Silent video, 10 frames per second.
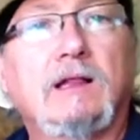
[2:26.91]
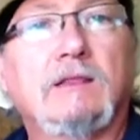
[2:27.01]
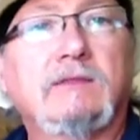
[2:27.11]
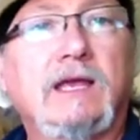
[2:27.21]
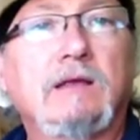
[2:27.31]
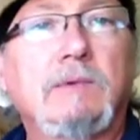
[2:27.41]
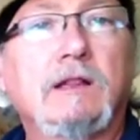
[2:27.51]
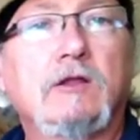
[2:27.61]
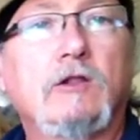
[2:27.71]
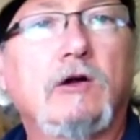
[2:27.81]
taken me a
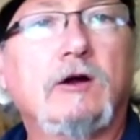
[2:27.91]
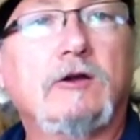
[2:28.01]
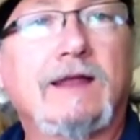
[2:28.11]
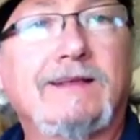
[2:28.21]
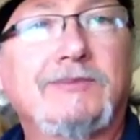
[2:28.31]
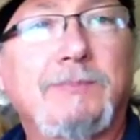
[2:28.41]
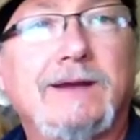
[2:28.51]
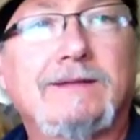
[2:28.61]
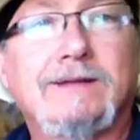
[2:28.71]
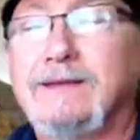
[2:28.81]
little longer than I
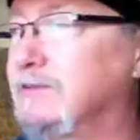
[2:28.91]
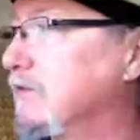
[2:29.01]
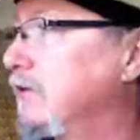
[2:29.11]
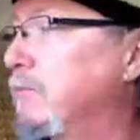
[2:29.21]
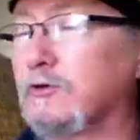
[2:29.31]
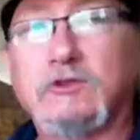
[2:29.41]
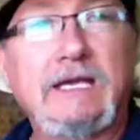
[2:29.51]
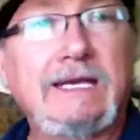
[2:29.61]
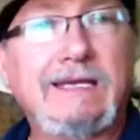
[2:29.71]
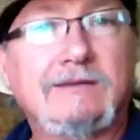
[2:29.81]
expected. It's a little more
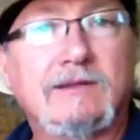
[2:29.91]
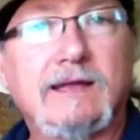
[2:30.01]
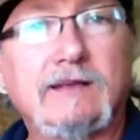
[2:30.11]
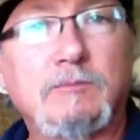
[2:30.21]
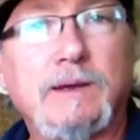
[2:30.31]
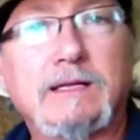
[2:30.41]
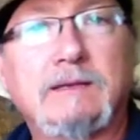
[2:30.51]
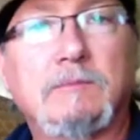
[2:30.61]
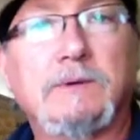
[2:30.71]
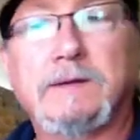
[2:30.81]
tedious than I
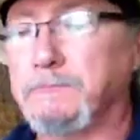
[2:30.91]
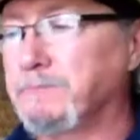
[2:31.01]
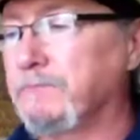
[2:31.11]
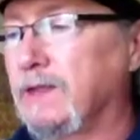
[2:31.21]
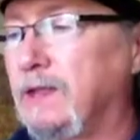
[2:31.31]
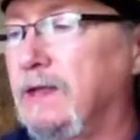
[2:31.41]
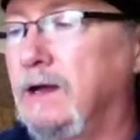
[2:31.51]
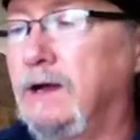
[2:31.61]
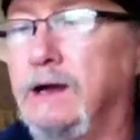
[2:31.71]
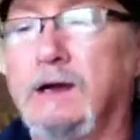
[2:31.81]
expected, but
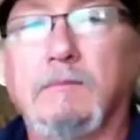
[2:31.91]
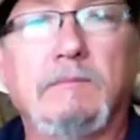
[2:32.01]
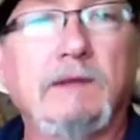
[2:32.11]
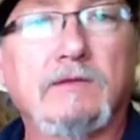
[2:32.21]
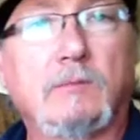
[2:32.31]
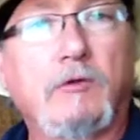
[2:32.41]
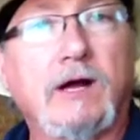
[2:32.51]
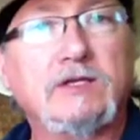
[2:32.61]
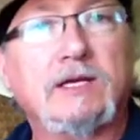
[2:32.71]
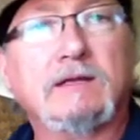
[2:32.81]
it's a
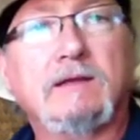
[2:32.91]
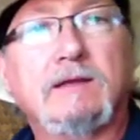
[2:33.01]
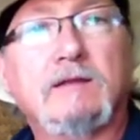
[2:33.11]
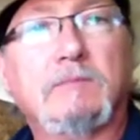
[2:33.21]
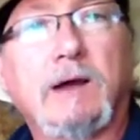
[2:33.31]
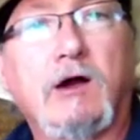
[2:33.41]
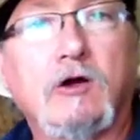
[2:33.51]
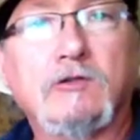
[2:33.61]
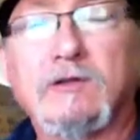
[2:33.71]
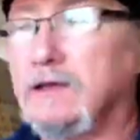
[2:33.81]
project, and it's my
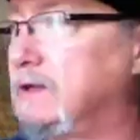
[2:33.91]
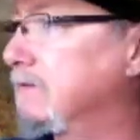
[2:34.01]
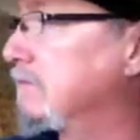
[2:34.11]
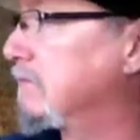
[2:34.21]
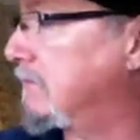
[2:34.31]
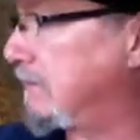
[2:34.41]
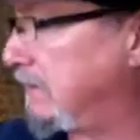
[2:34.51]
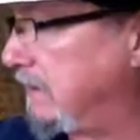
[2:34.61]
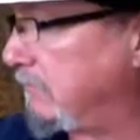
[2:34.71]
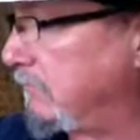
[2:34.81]
heart's in it.
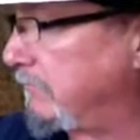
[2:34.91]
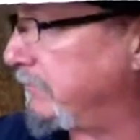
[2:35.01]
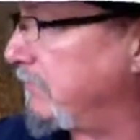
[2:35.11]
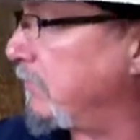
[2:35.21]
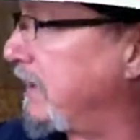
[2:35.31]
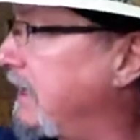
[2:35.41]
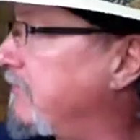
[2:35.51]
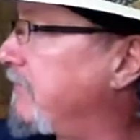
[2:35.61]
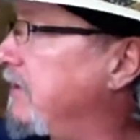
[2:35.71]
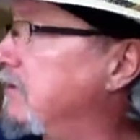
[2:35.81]
And what I
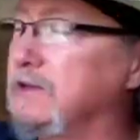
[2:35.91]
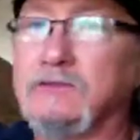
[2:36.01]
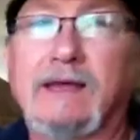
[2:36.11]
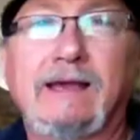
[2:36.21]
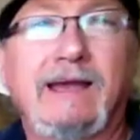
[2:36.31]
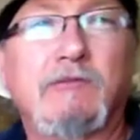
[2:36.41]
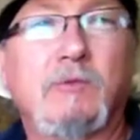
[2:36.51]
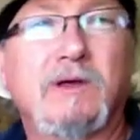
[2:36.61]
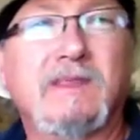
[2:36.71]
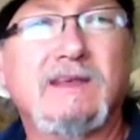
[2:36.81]
feel is that every
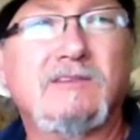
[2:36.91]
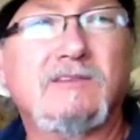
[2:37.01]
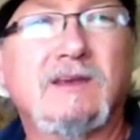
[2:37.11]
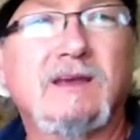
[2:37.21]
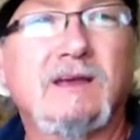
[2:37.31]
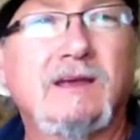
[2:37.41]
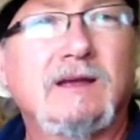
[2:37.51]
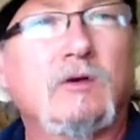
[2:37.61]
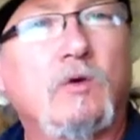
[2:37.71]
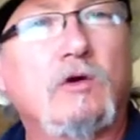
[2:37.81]
one of these
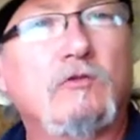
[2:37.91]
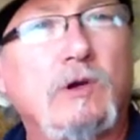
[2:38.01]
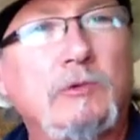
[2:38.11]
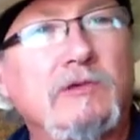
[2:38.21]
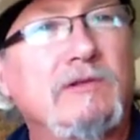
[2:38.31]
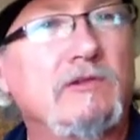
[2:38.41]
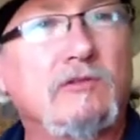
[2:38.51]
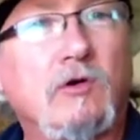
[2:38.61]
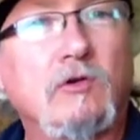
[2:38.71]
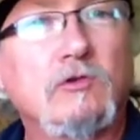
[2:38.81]
quarters represents a
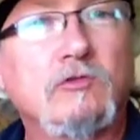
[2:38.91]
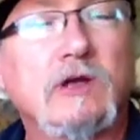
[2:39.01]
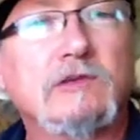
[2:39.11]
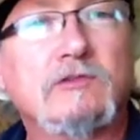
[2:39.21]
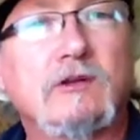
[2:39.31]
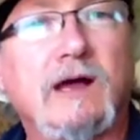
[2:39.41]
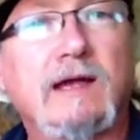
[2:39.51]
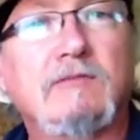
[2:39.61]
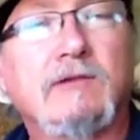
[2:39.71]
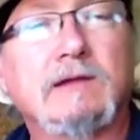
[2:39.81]
soul who's lost their
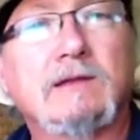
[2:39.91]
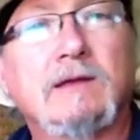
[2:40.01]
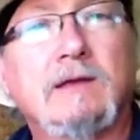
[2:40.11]
life and